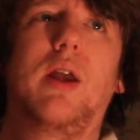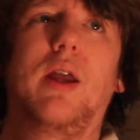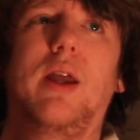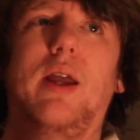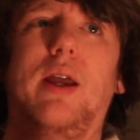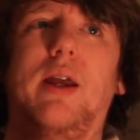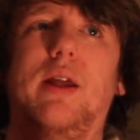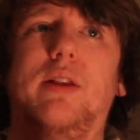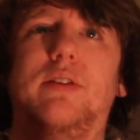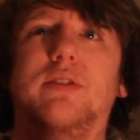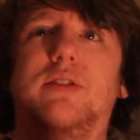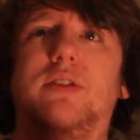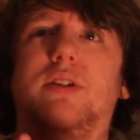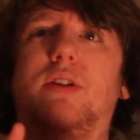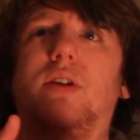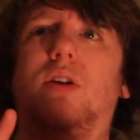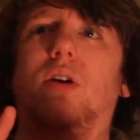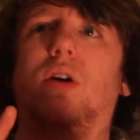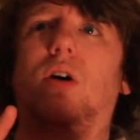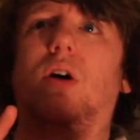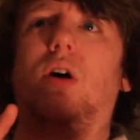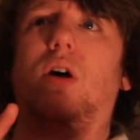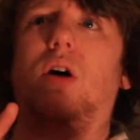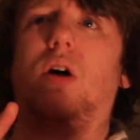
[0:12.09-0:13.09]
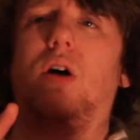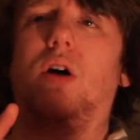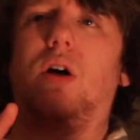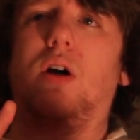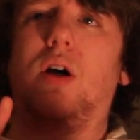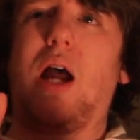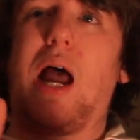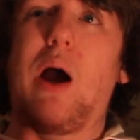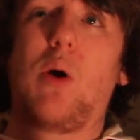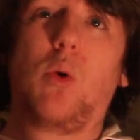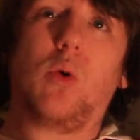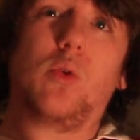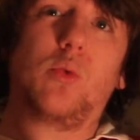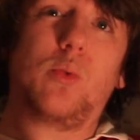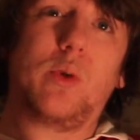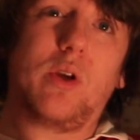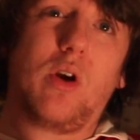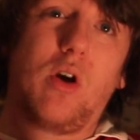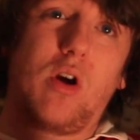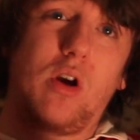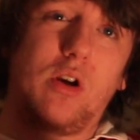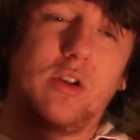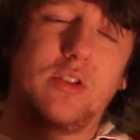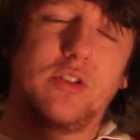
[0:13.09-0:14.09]
and how old
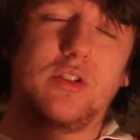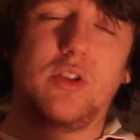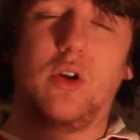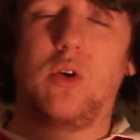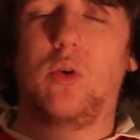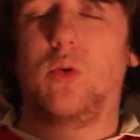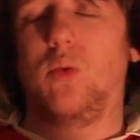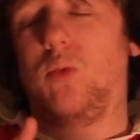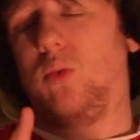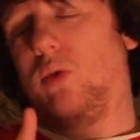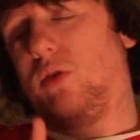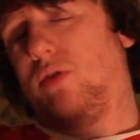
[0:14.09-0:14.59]
we are. So